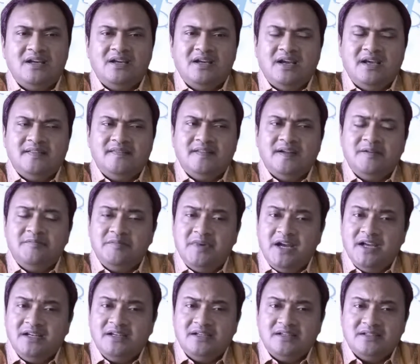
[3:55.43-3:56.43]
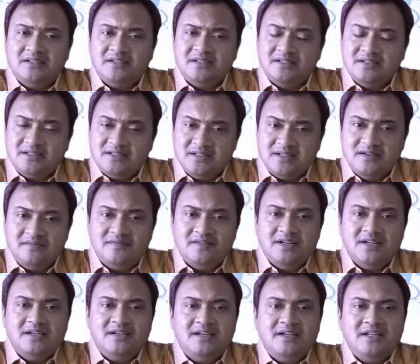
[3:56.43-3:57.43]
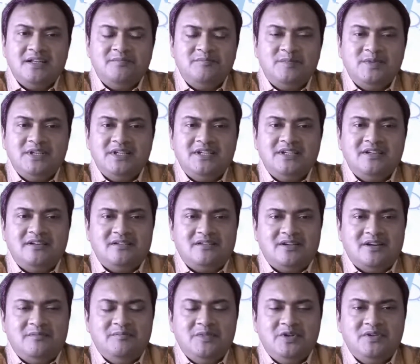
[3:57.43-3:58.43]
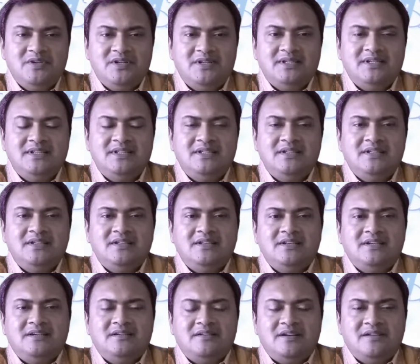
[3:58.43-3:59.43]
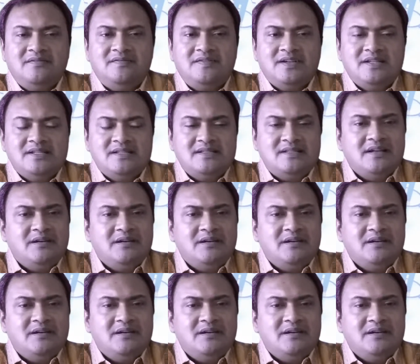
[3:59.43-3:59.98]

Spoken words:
And there might definitely be a community reference, there